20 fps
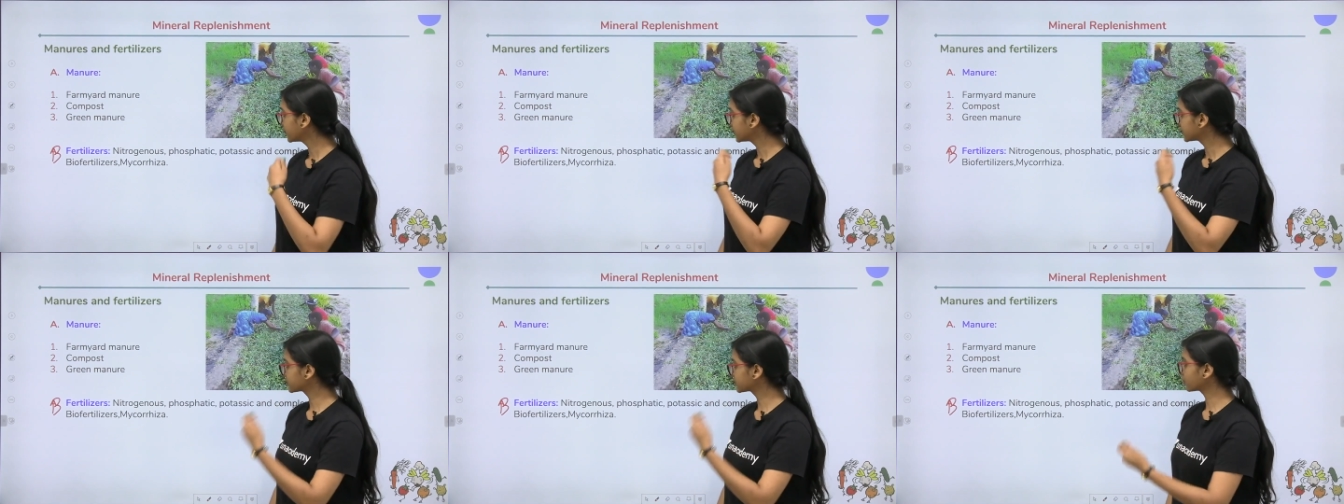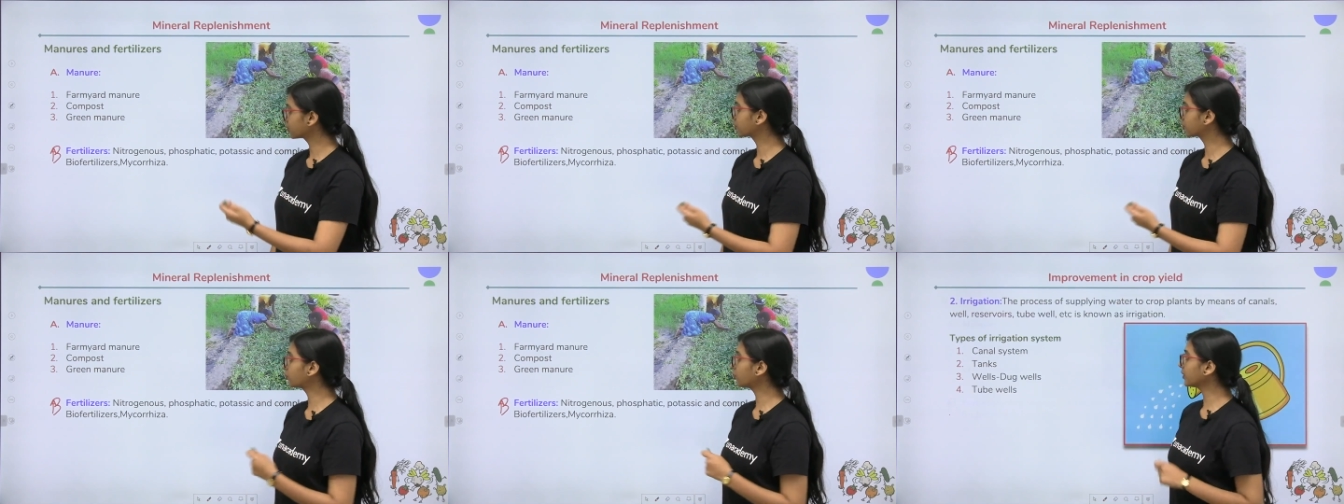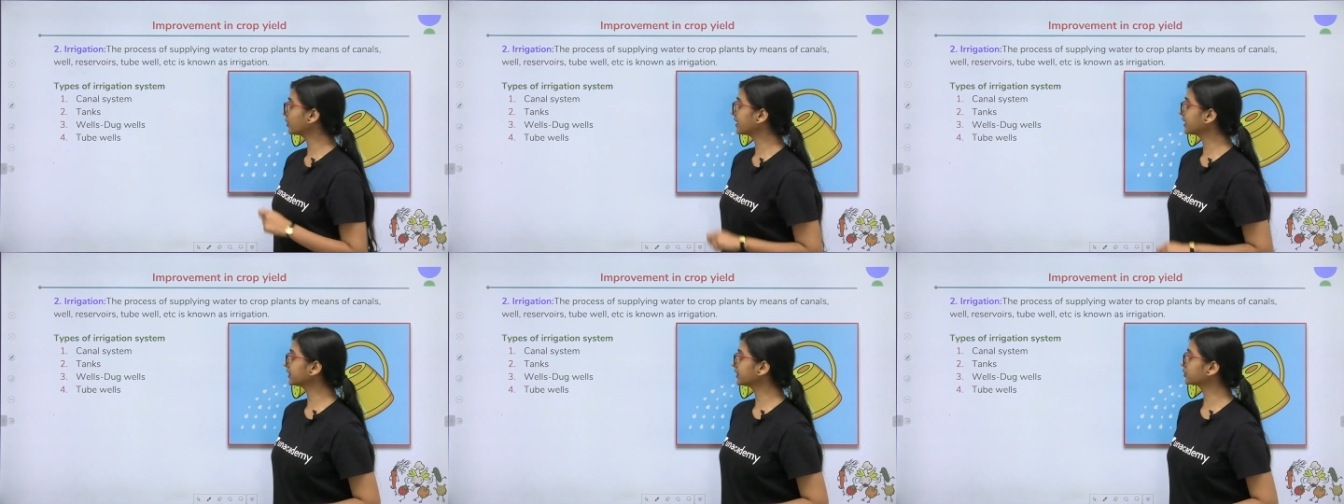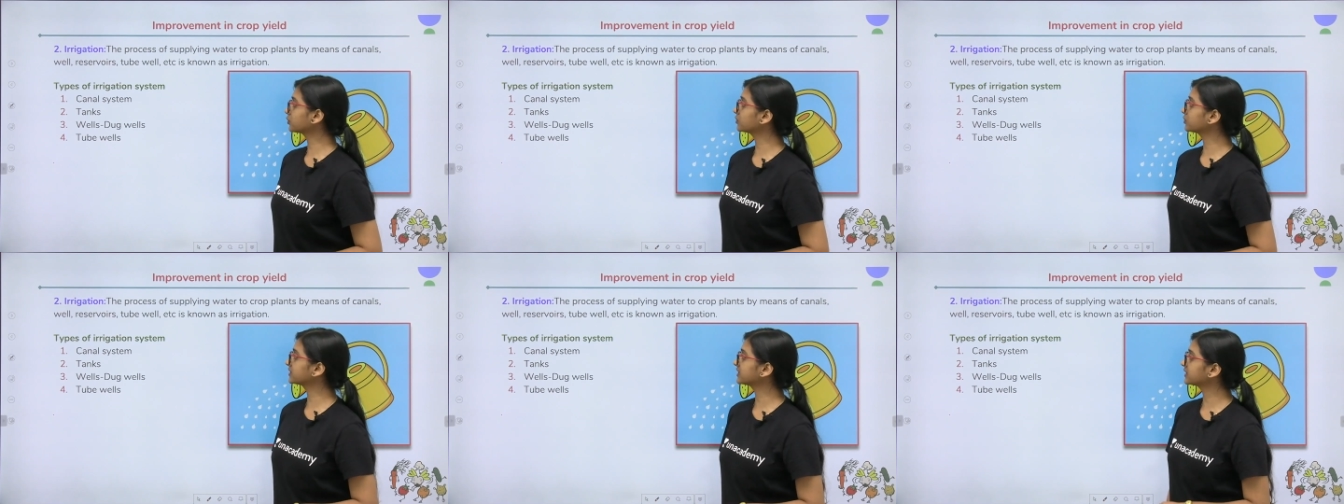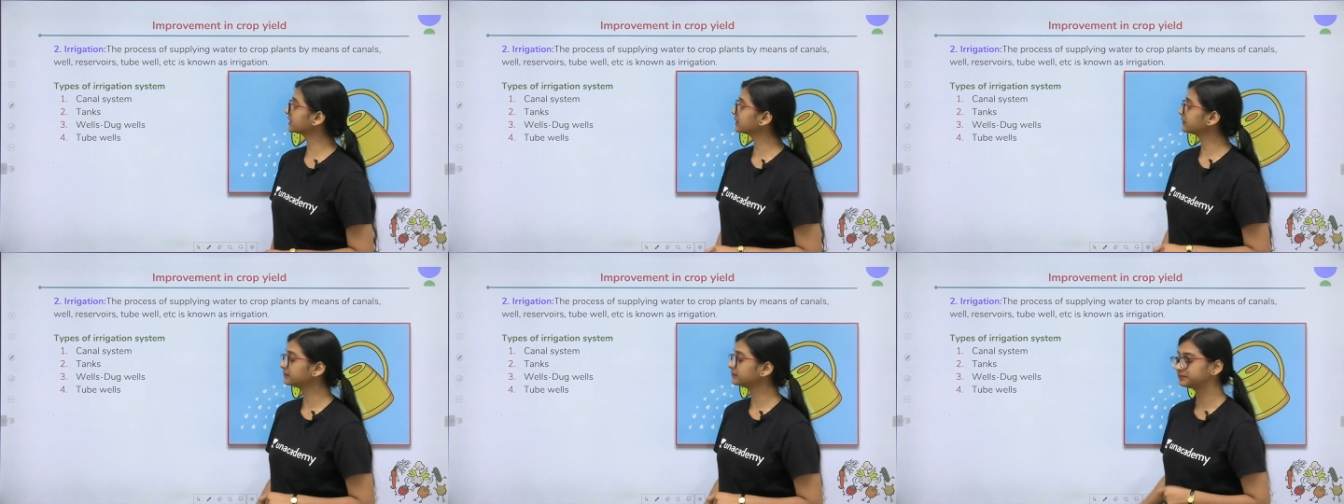So going to
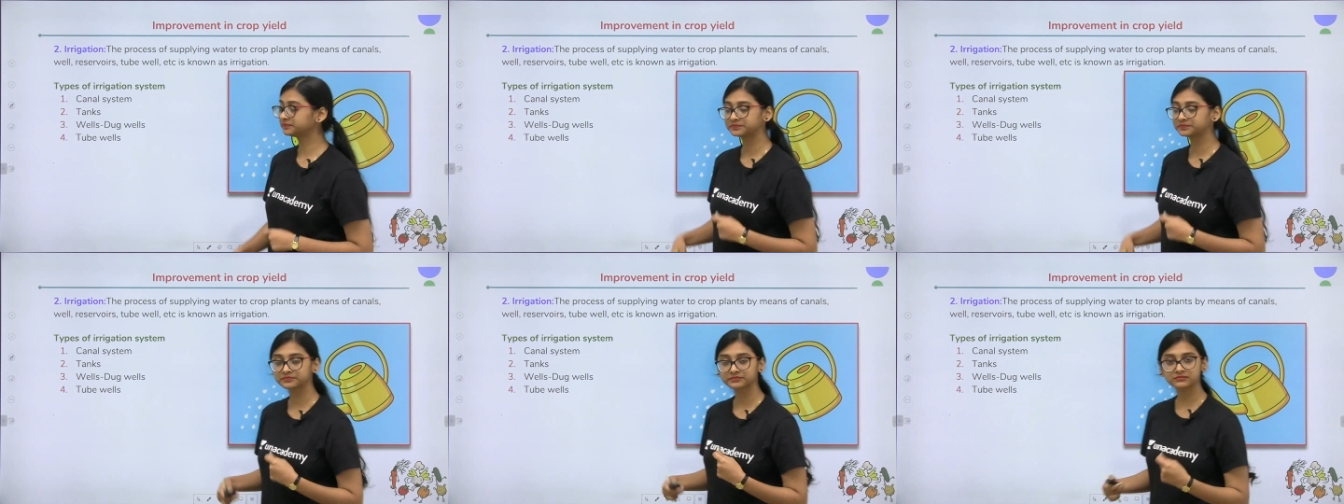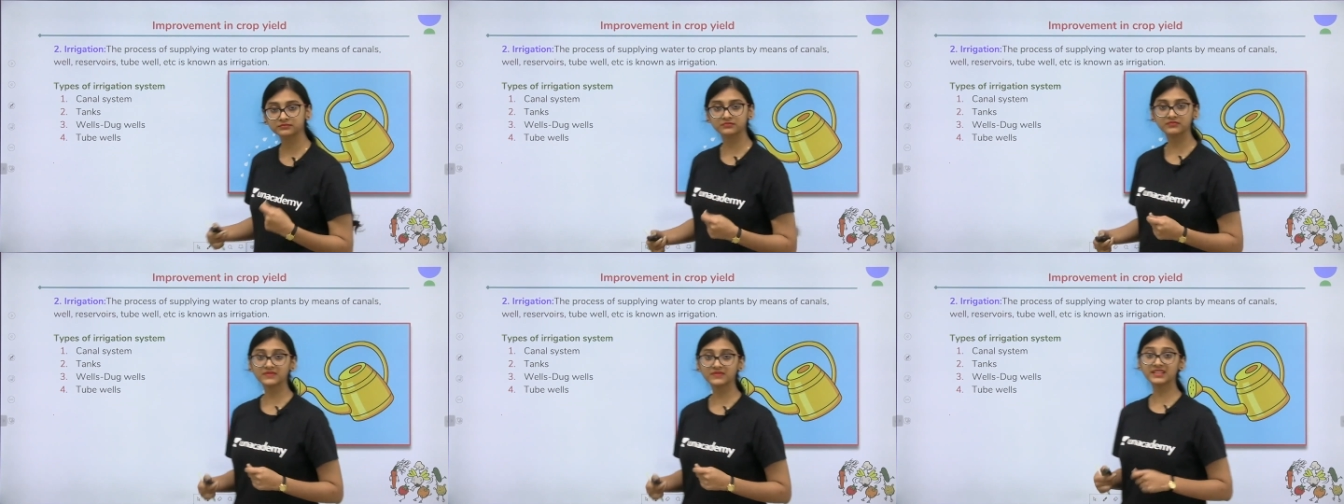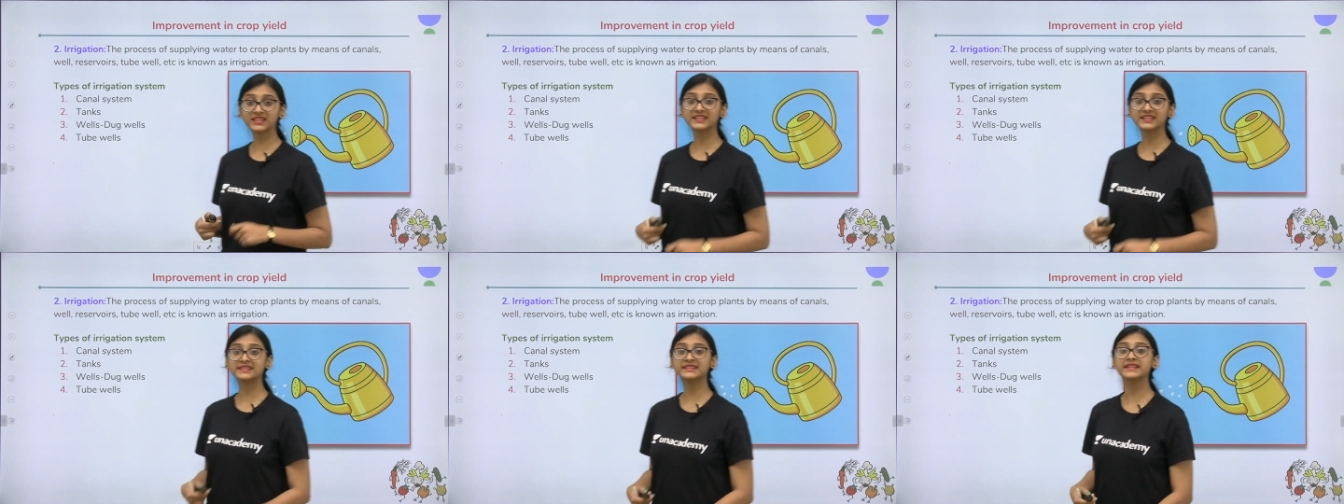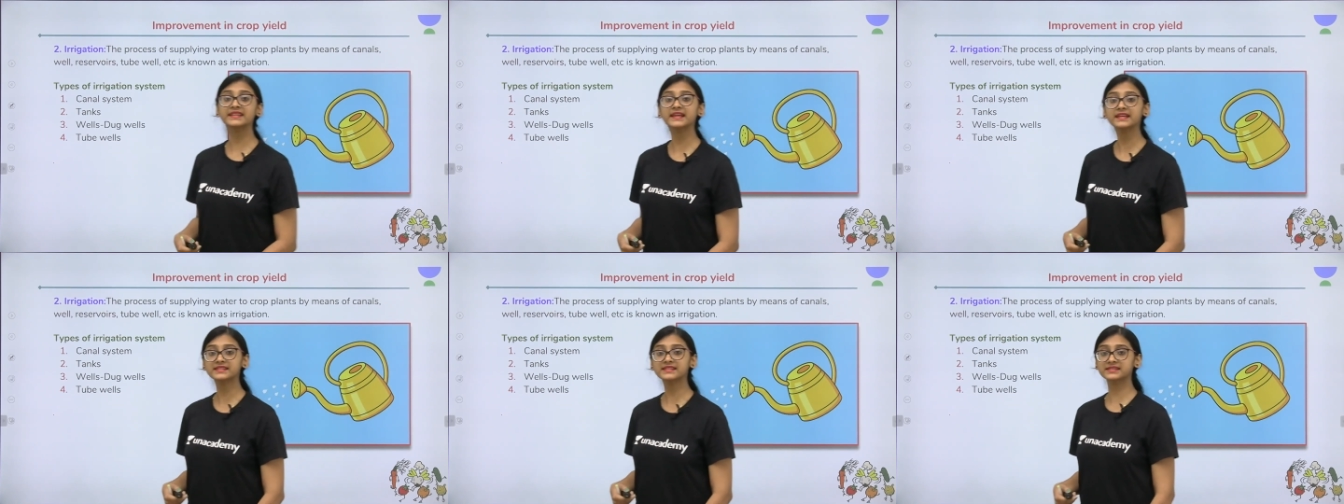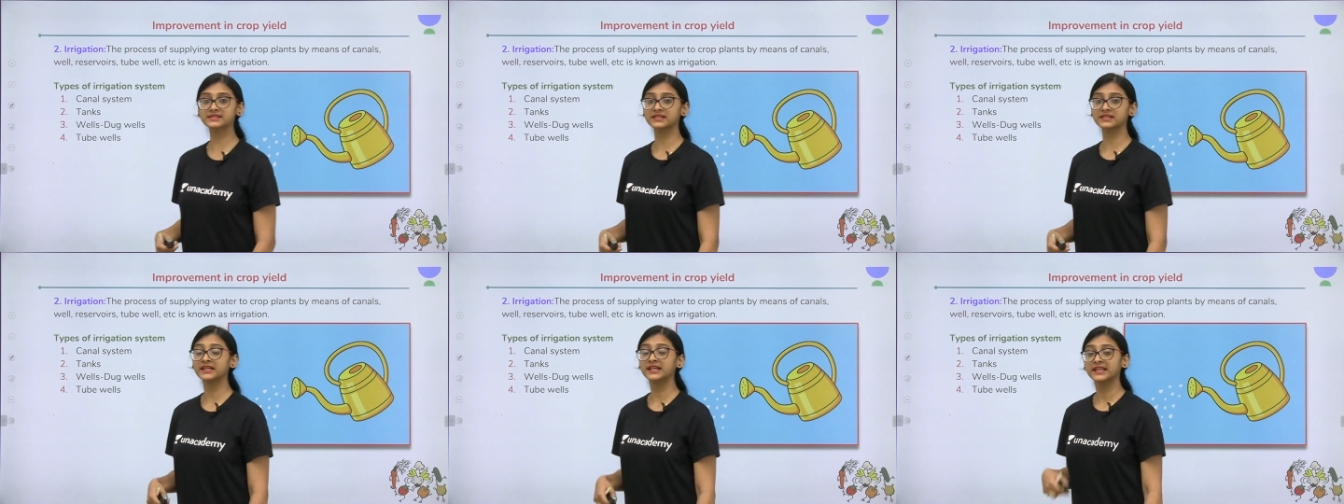the
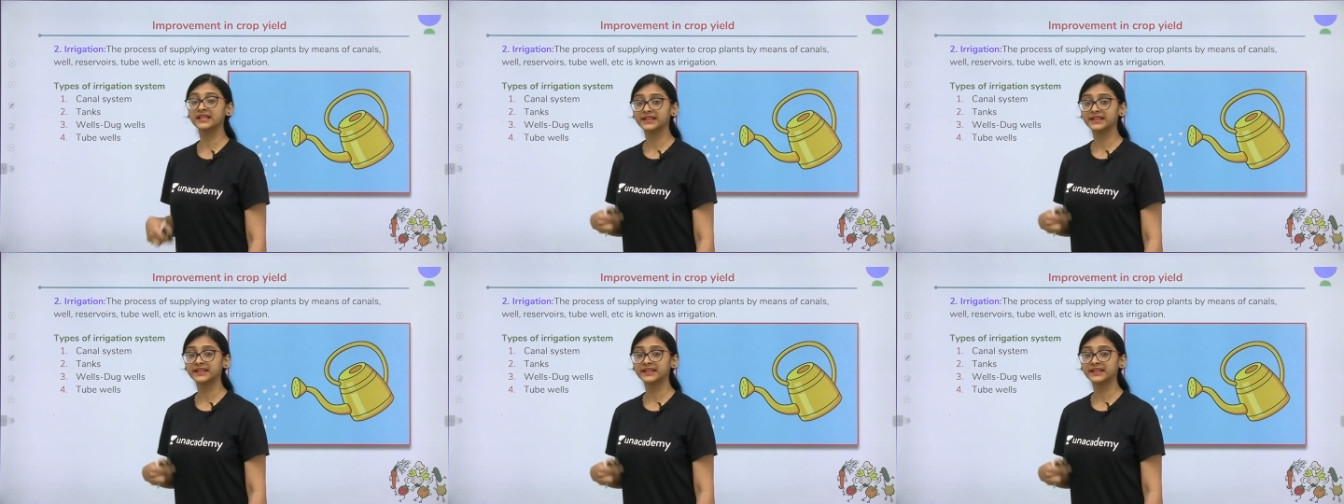next